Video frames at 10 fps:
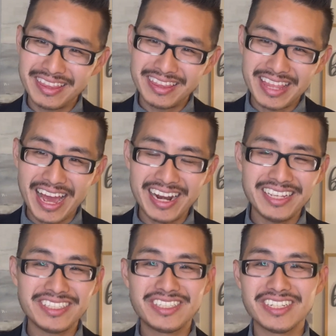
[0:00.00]
That
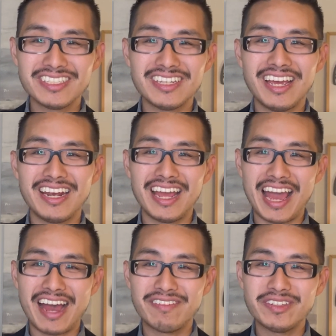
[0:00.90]
is just an
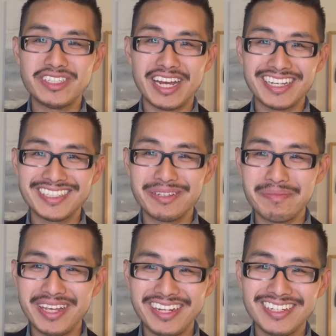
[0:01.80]
average
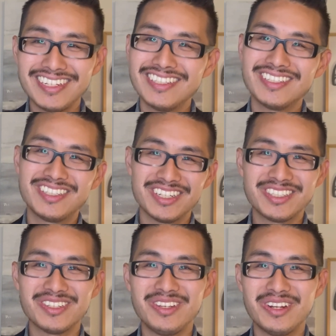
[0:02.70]
estimate, just so
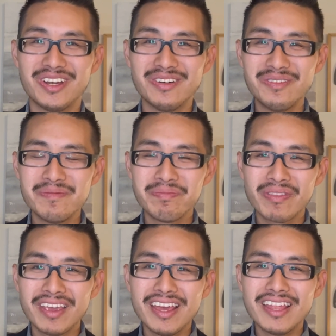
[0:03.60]
you know.
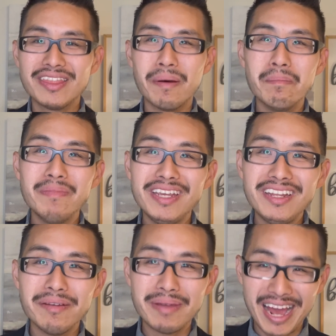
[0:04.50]
The
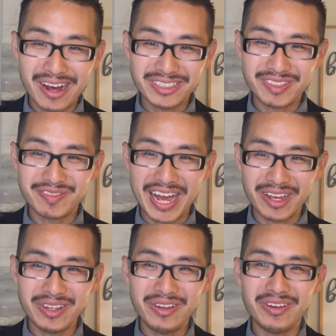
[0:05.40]
median house
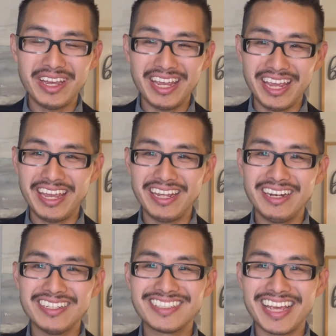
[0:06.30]
value in
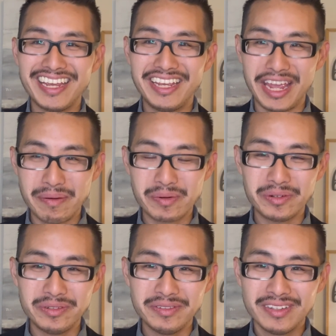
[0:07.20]
San
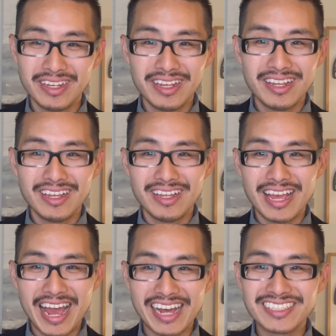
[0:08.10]
Gabriel
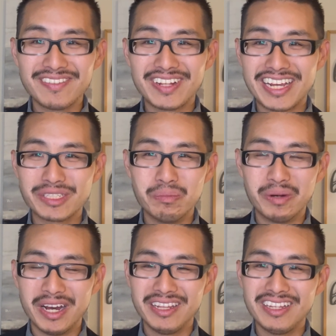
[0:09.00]
as of last
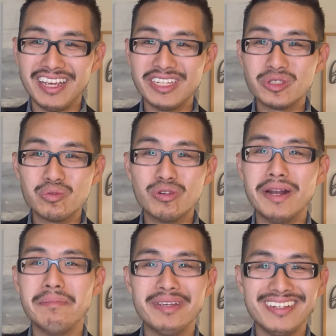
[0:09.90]
month is $1
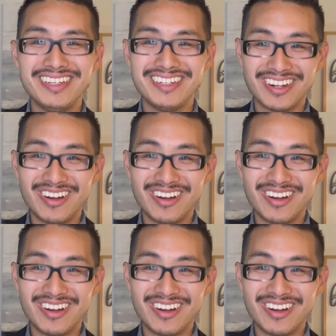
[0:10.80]
million.